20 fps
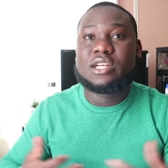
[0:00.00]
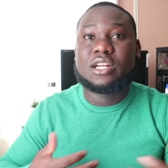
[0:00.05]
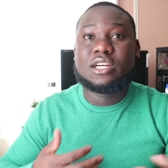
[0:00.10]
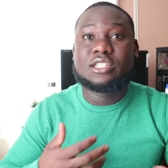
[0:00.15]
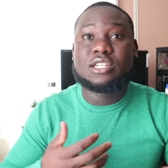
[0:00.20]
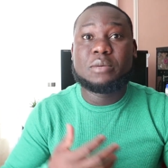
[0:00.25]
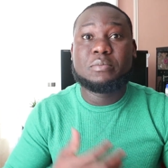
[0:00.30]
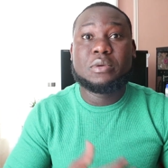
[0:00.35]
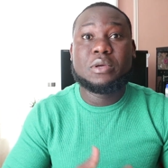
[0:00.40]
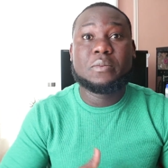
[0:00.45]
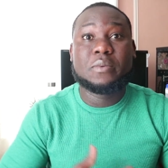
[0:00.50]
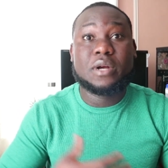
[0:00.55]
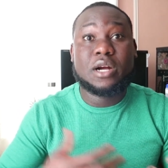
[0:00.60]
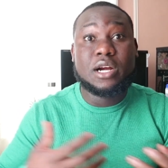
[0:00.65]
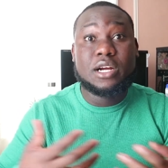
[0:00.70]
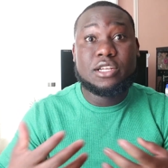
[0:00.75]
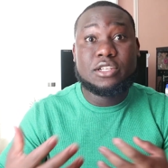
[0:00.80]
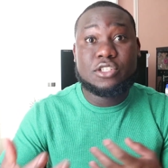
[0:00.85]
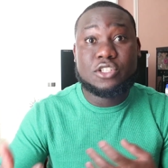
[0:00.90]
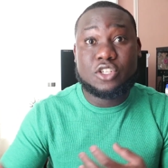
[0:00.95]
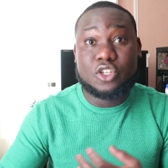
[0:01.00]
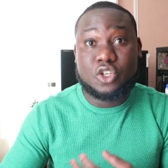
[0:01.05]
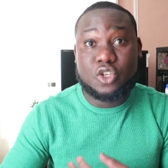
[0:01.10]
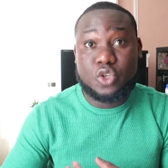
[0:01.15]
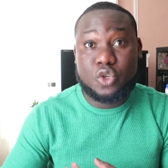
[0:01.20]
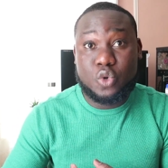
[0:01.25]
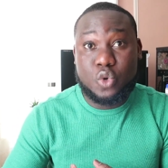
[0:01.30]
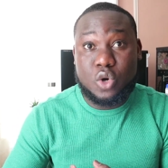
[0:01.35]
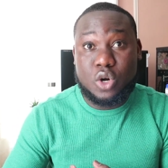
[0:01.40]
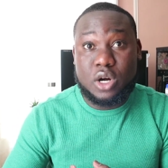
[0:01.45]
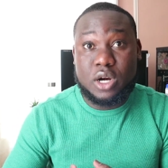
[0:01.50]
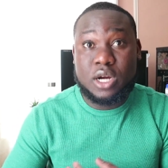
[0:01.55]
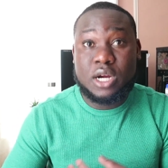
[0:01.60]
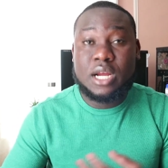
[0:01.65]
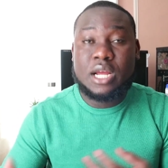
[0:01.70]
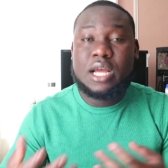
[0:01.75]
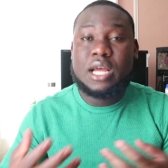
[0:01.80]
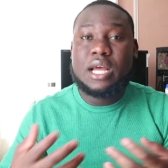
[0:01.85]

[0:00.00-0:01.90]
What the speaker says: A lot of people are insecure